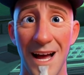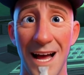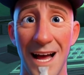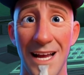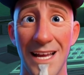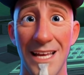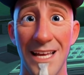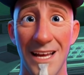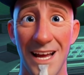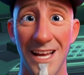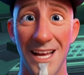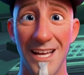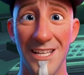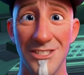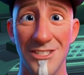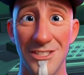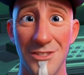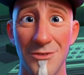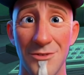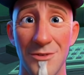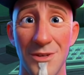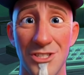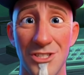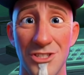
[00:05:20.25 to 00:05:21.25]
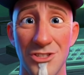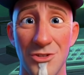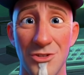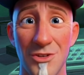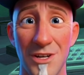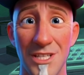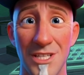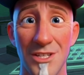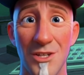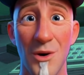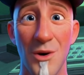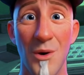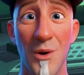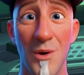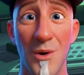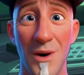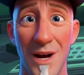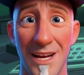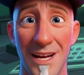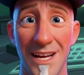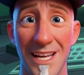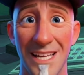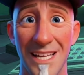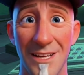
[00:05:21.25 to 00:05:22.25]
adding layers of mystery, lore,
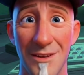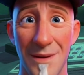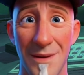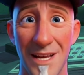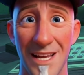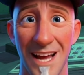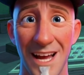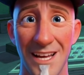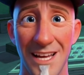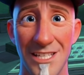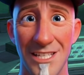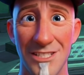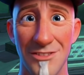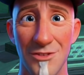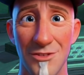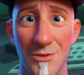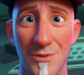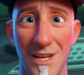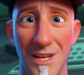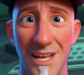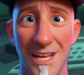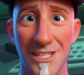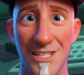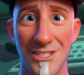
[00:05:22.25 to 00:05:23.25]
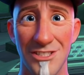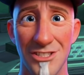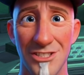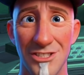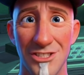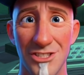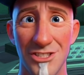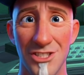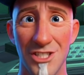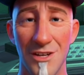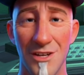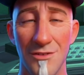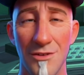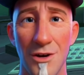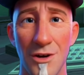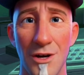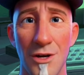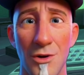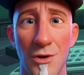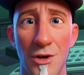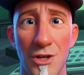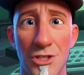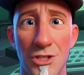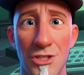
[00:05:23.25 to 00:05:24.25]
and hidden mechanics for players to discover
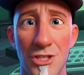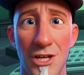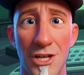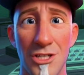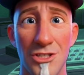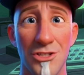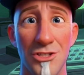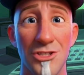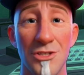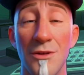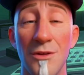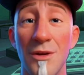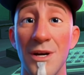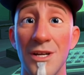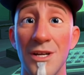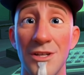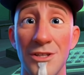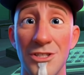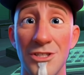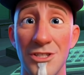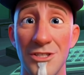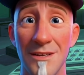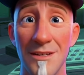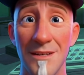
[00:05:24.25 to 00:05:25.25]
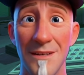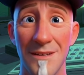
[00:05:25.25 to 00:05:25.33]
across dozens of runs.